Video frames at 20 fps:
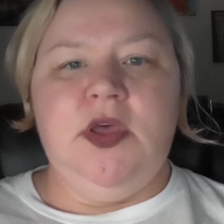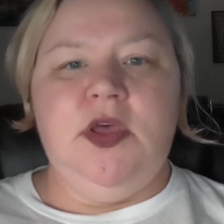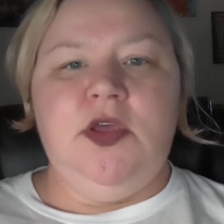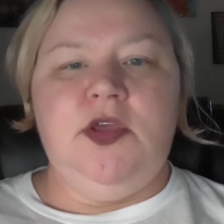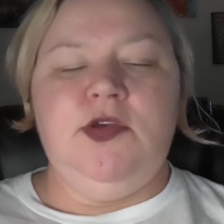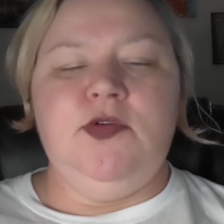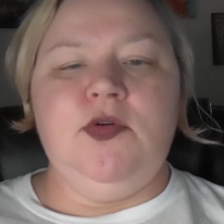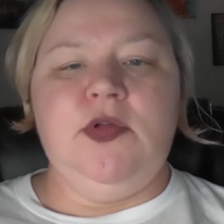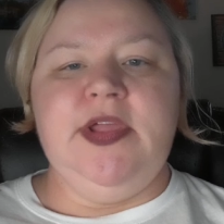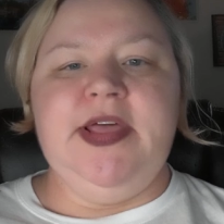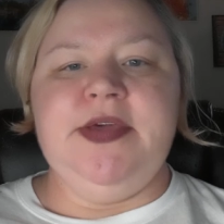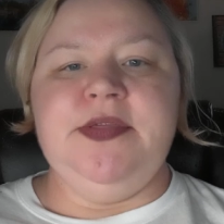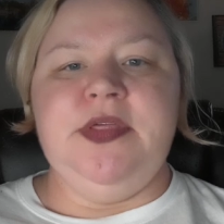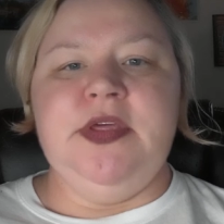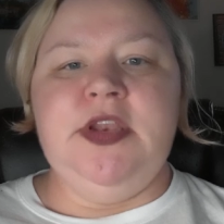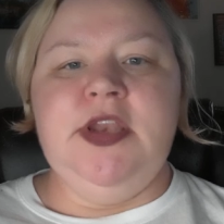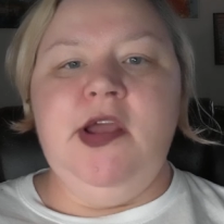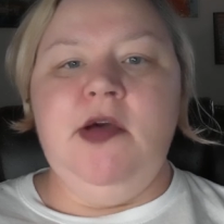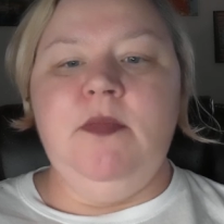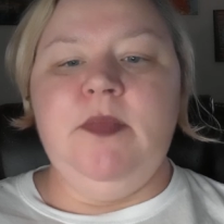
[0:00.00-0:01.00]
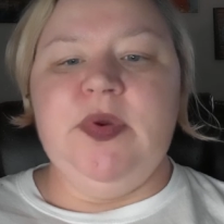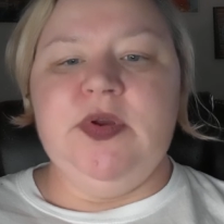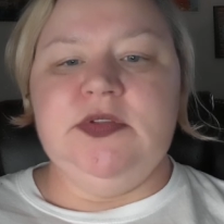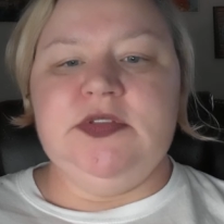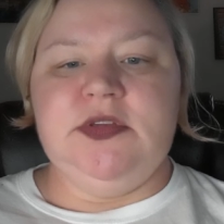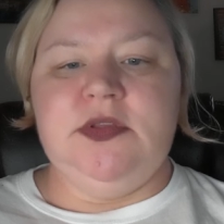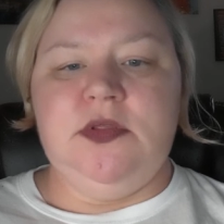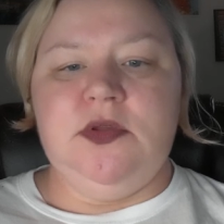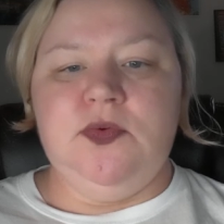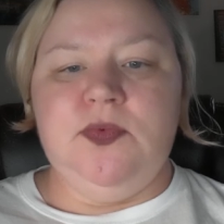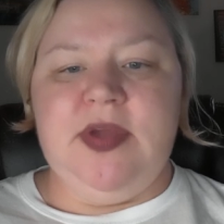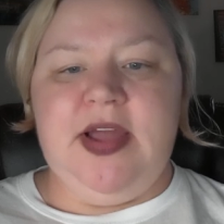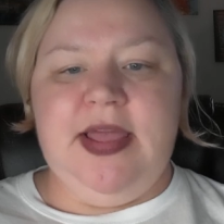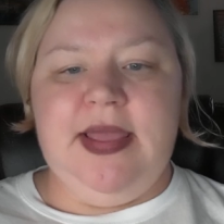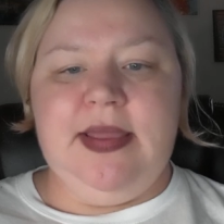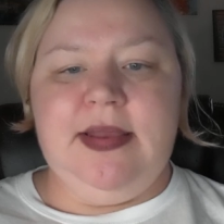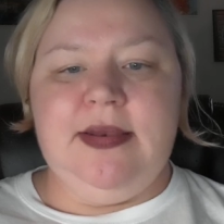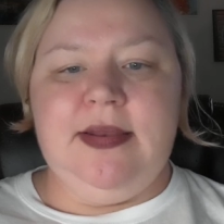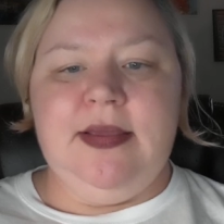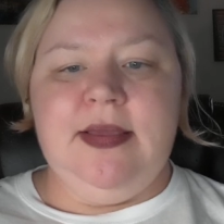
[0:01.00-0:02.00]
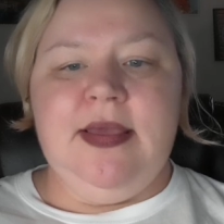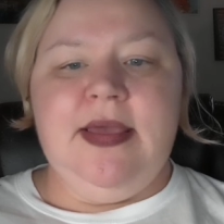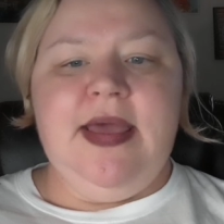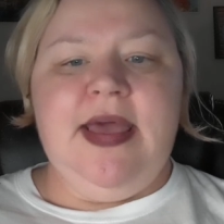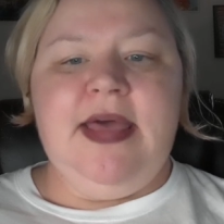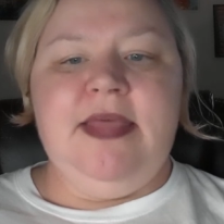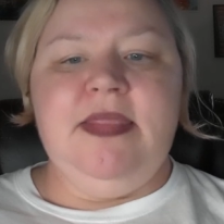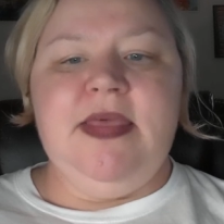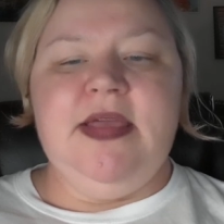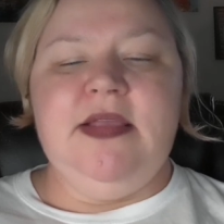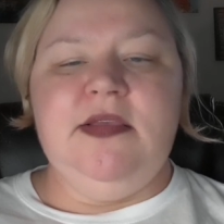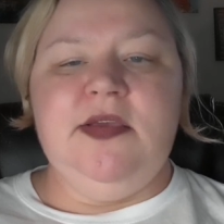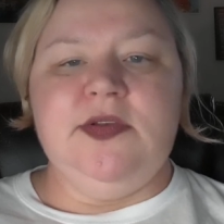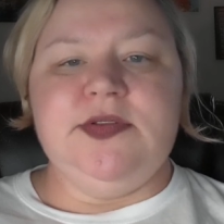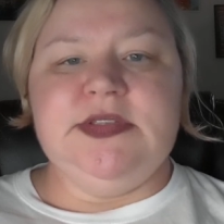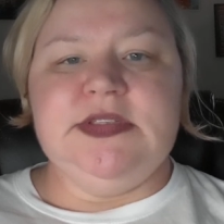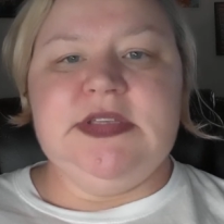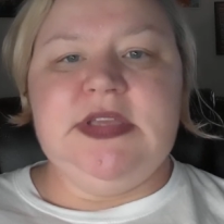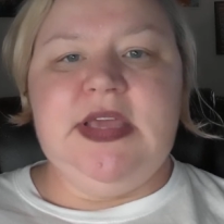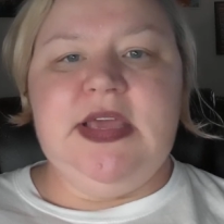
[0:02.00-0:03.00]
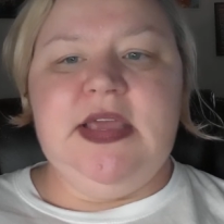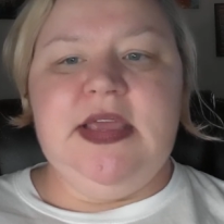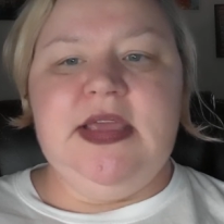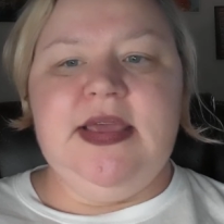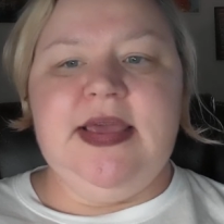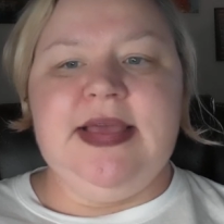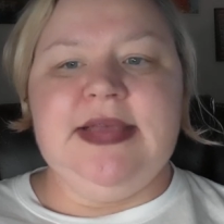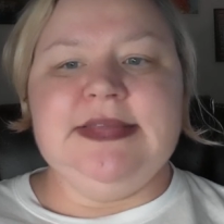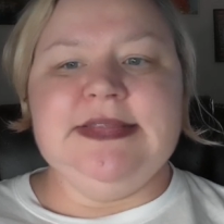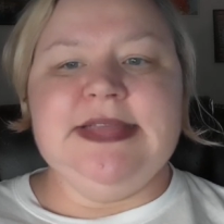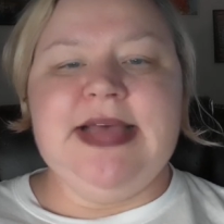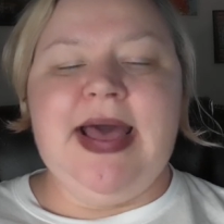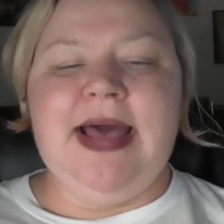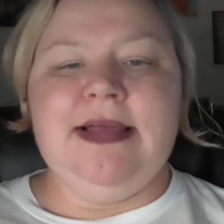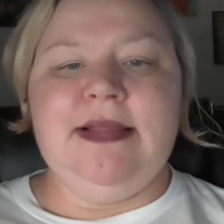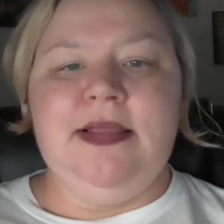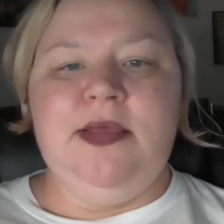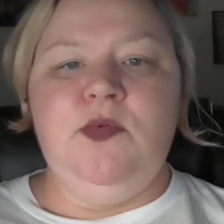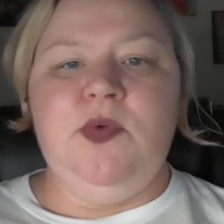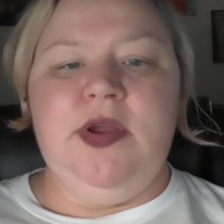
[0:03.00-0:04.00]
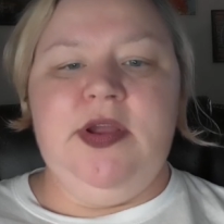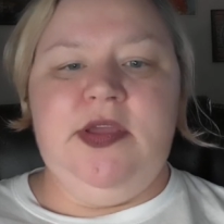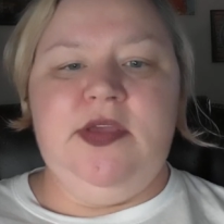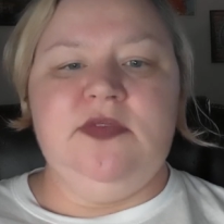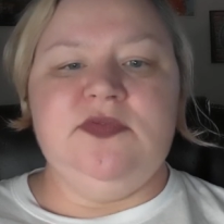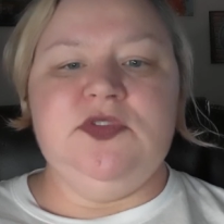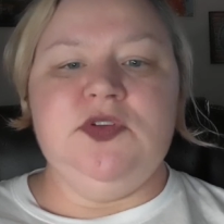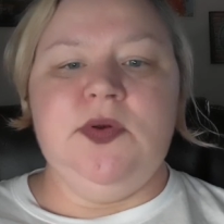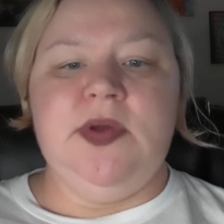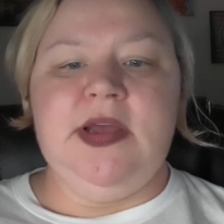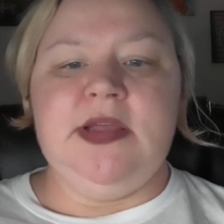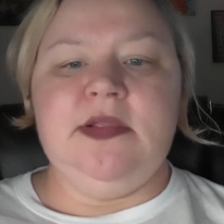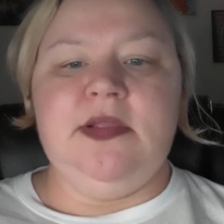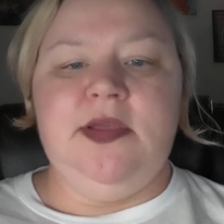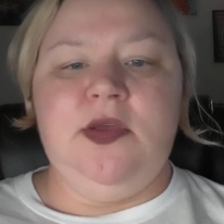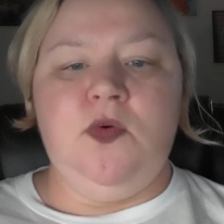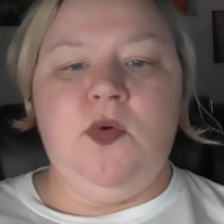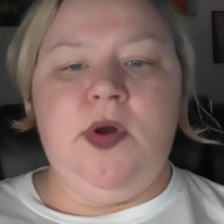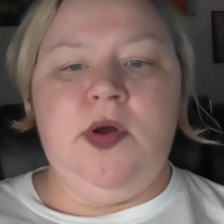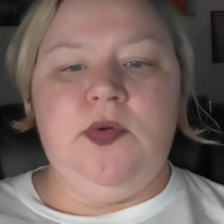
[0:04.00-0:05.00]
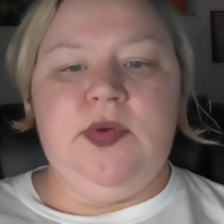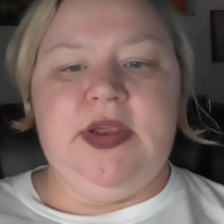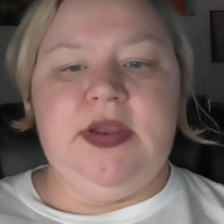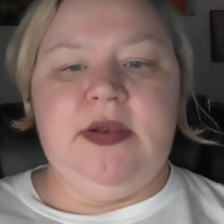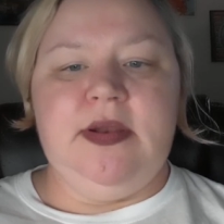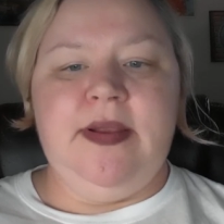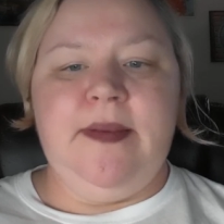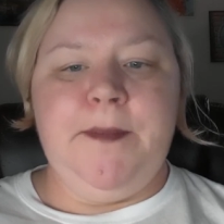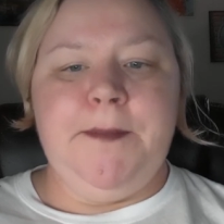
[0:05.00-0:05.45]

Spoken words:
you click the number to the right, and then you'll see exactly where you've directly quoted.